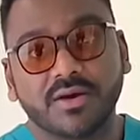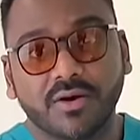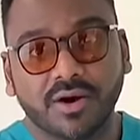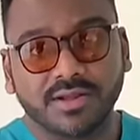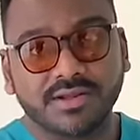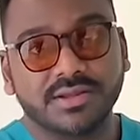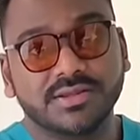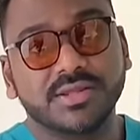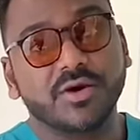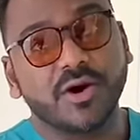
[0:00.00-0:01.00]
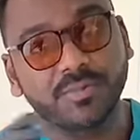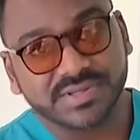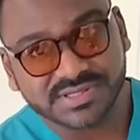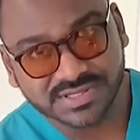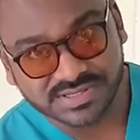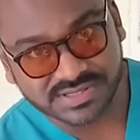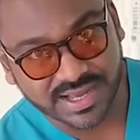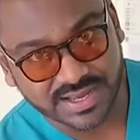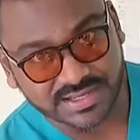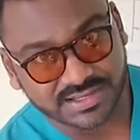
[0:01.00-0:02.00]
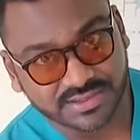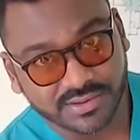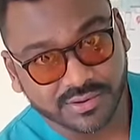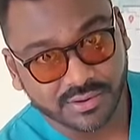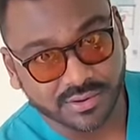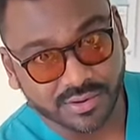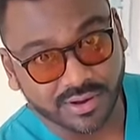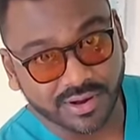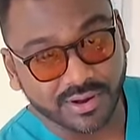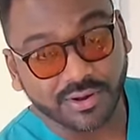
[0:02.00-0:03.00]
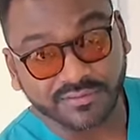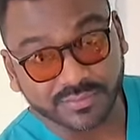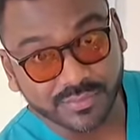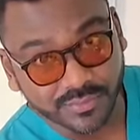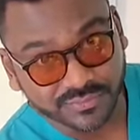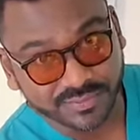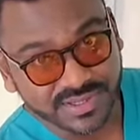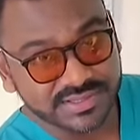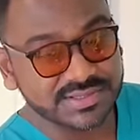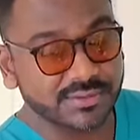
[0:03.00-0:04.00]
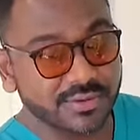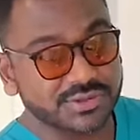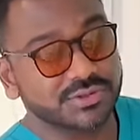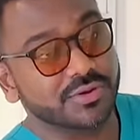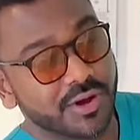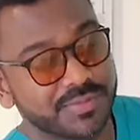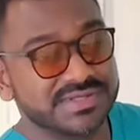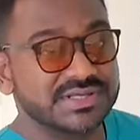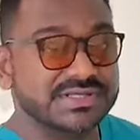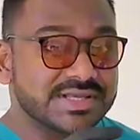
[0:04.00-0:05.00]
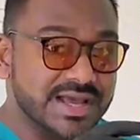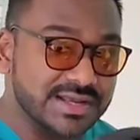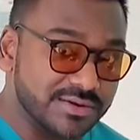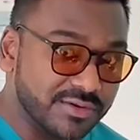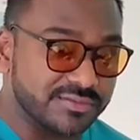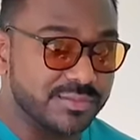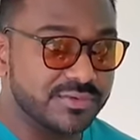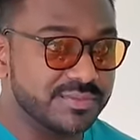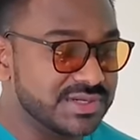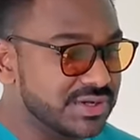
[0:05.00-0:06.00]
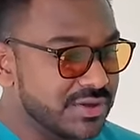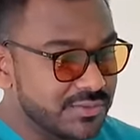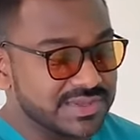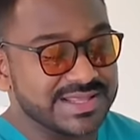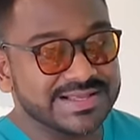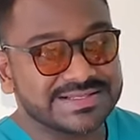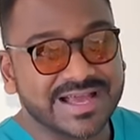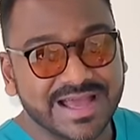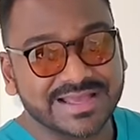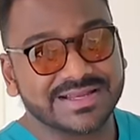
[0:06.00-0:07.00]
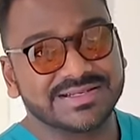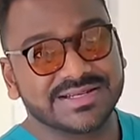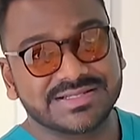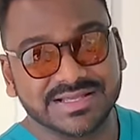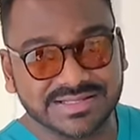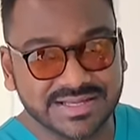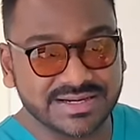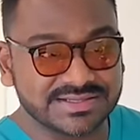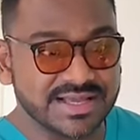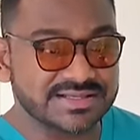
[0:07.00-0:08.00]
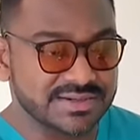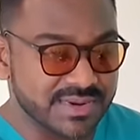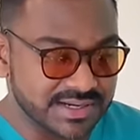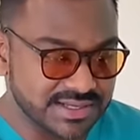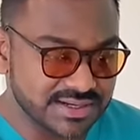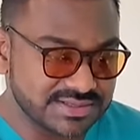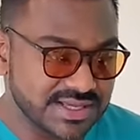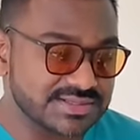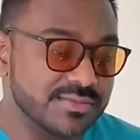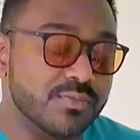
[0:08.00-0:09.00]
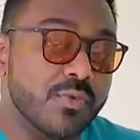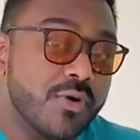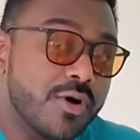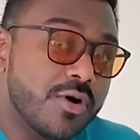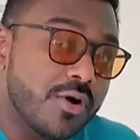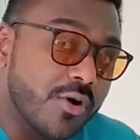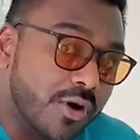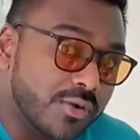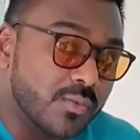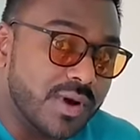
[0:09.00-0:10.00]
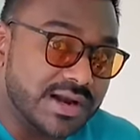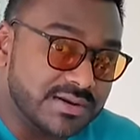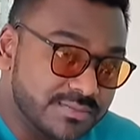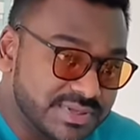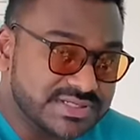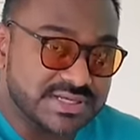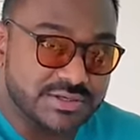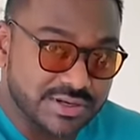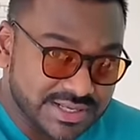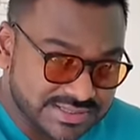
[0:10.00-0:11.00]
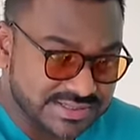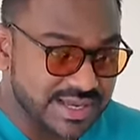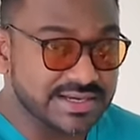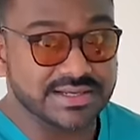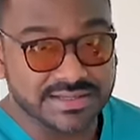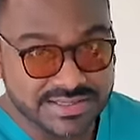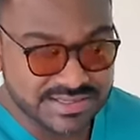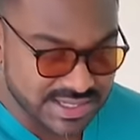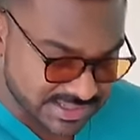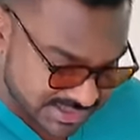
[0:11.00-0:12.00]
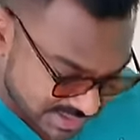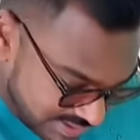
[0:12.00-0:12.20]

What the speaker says: on the opposite side of movement, or to the opposite side of movement when the entire disc is irritated, but irritated more on one particular side. In this case,